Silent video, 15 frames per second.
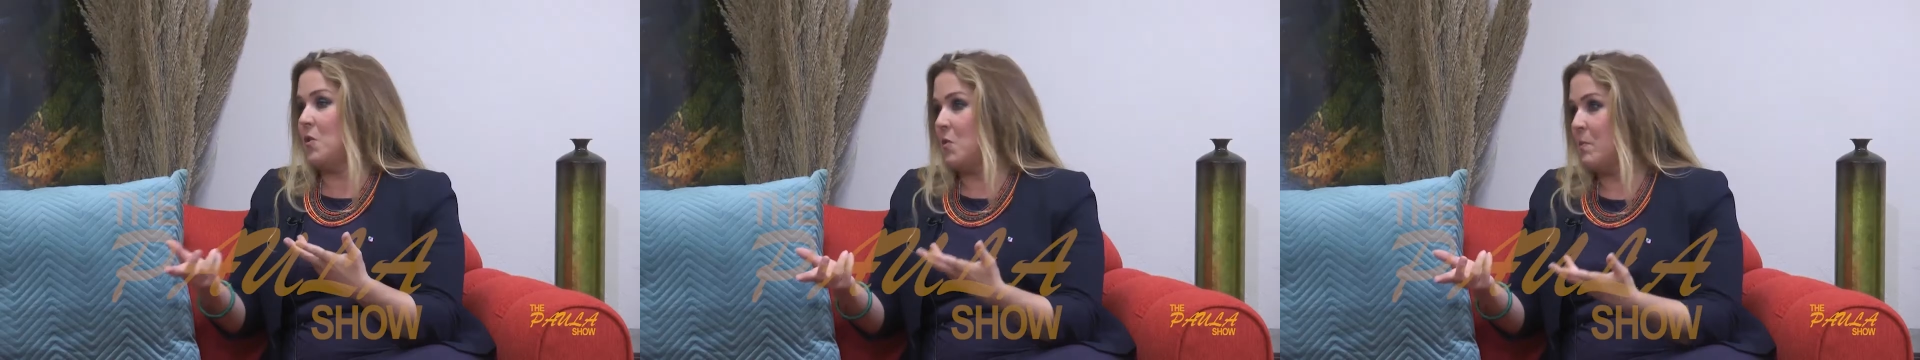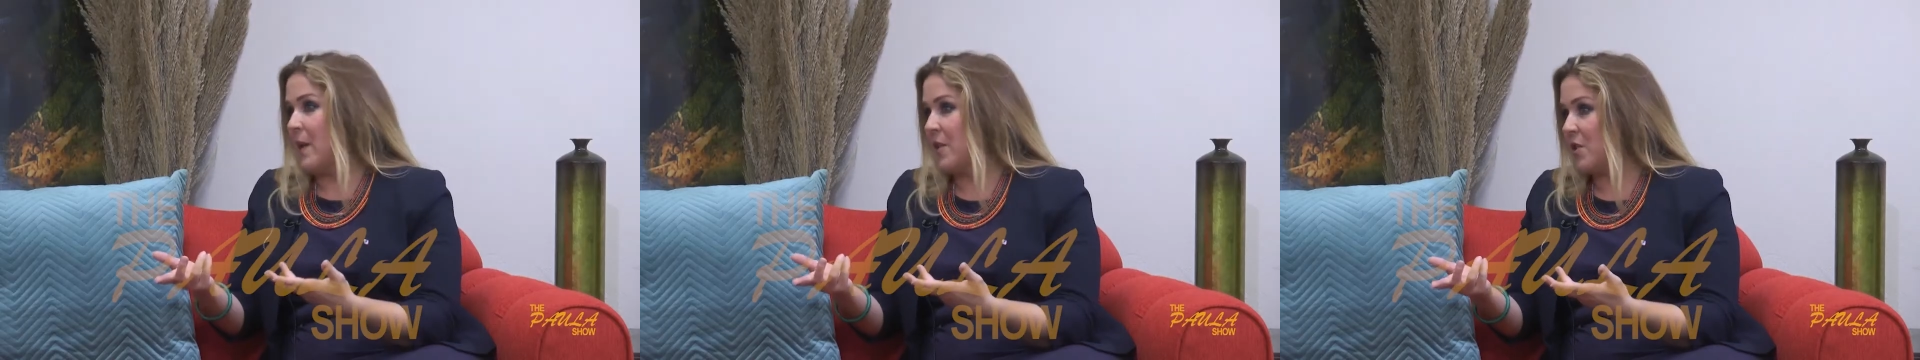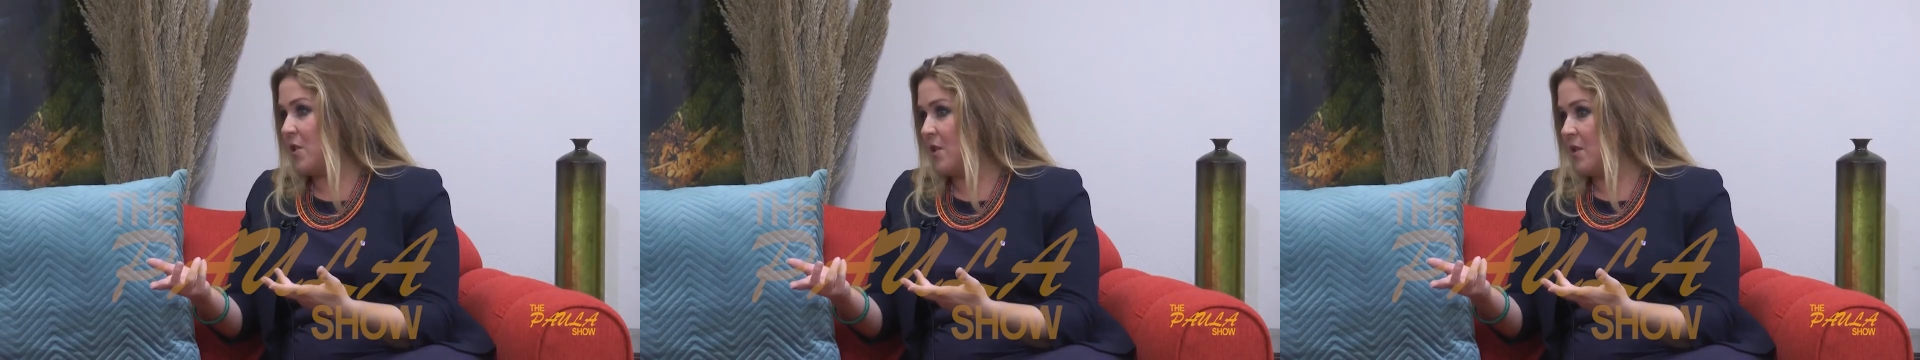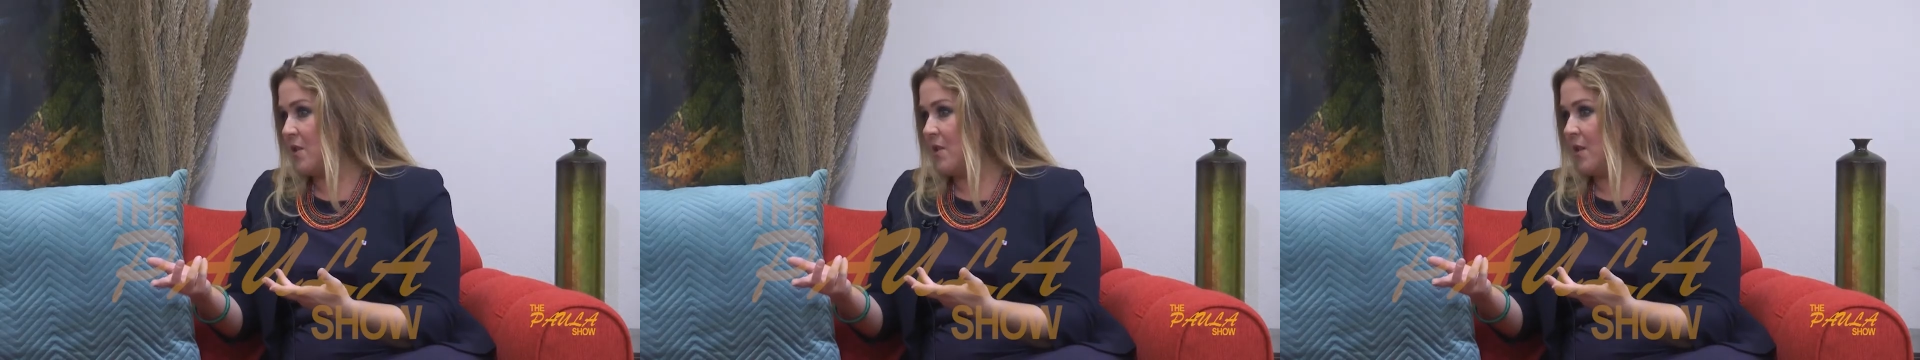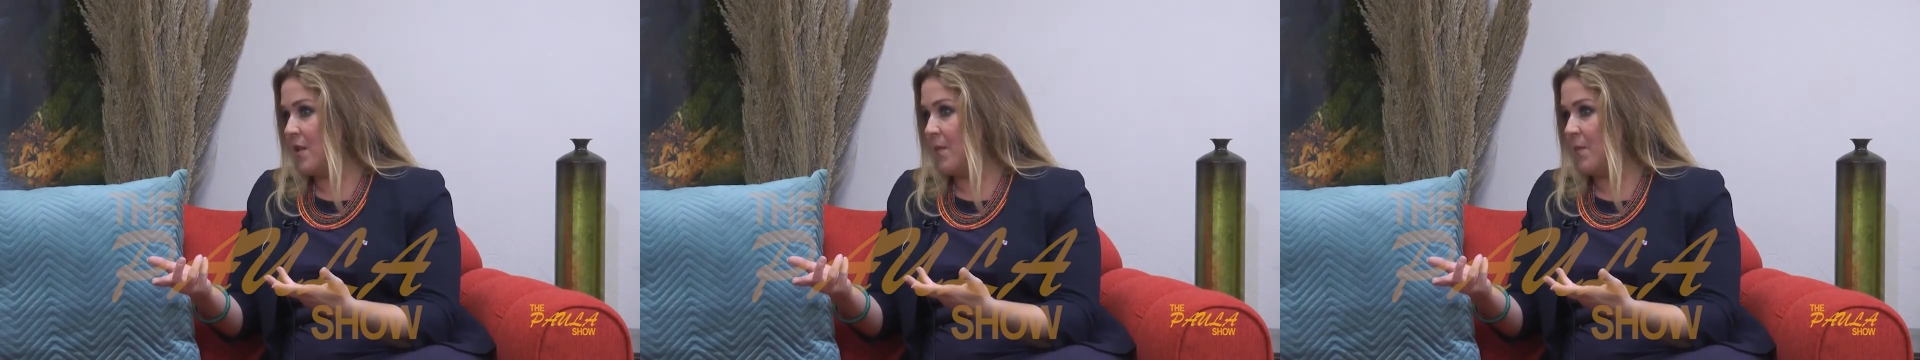mentioned
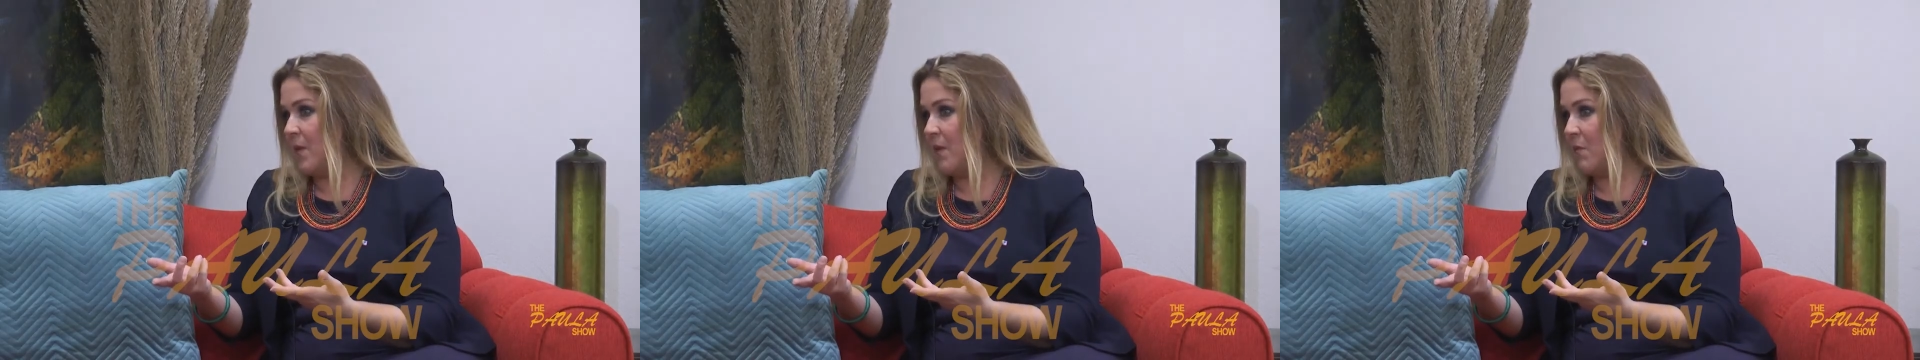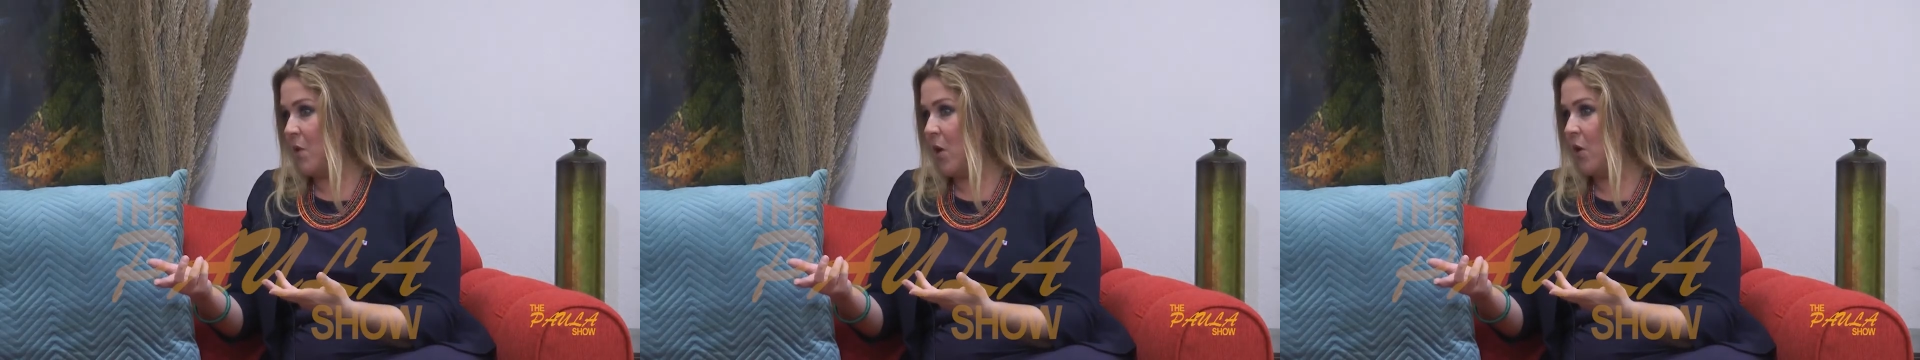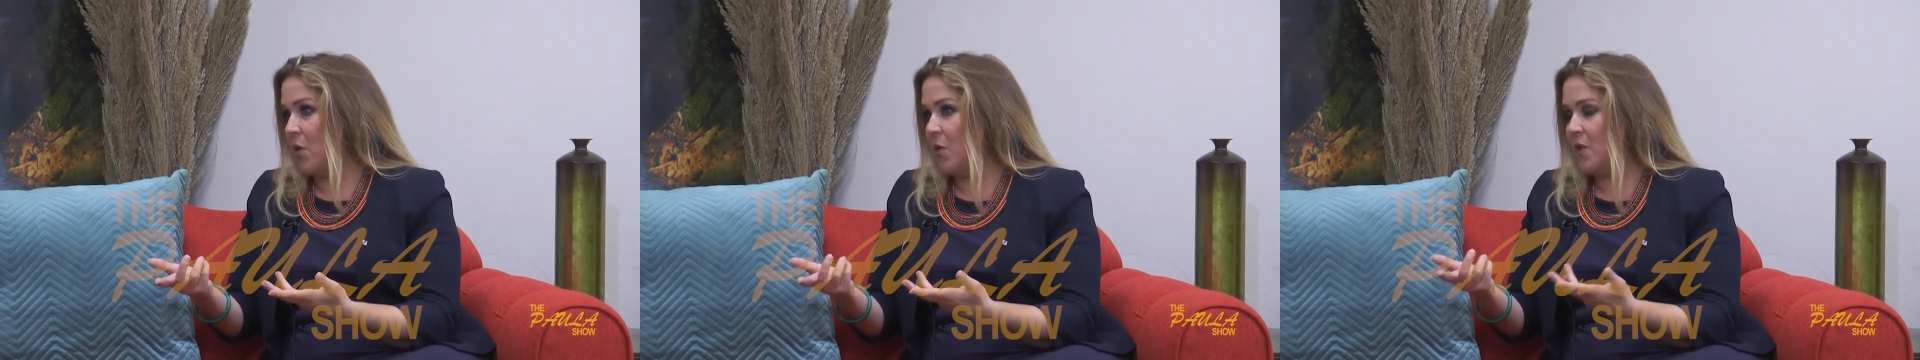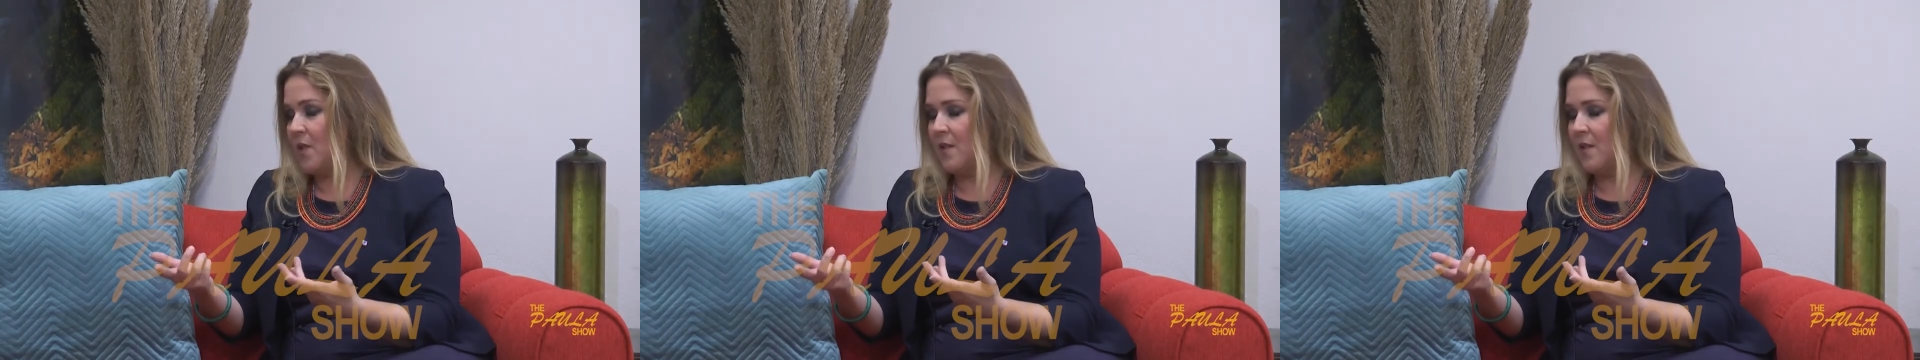the road and the